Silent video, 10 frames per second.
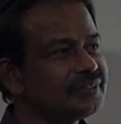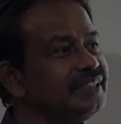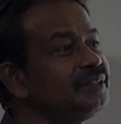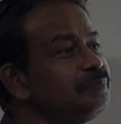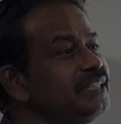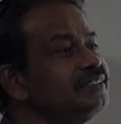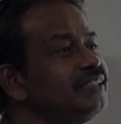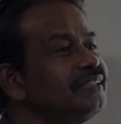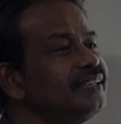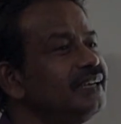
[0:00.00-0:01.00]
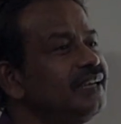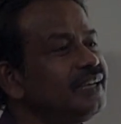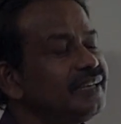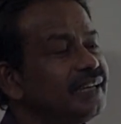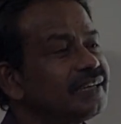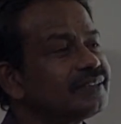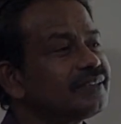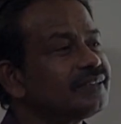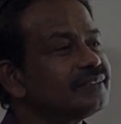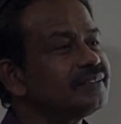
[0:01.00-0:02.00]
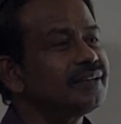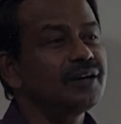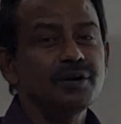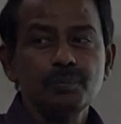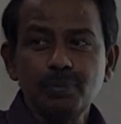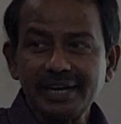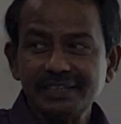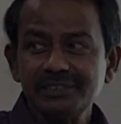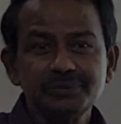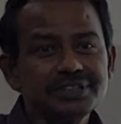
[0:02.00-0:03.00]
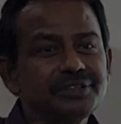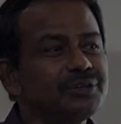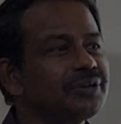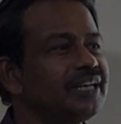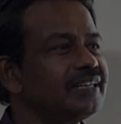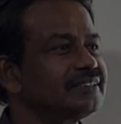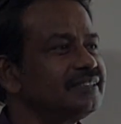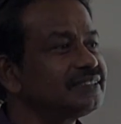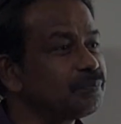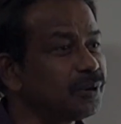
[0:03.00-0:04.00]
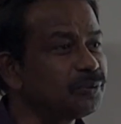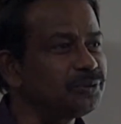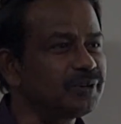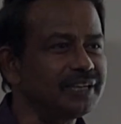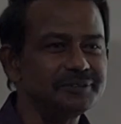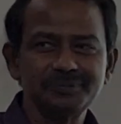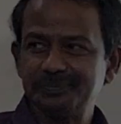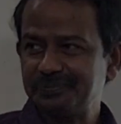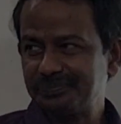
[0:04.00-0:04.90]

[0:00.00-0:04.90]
It means that electron binds with the nucleus. It's a bound value.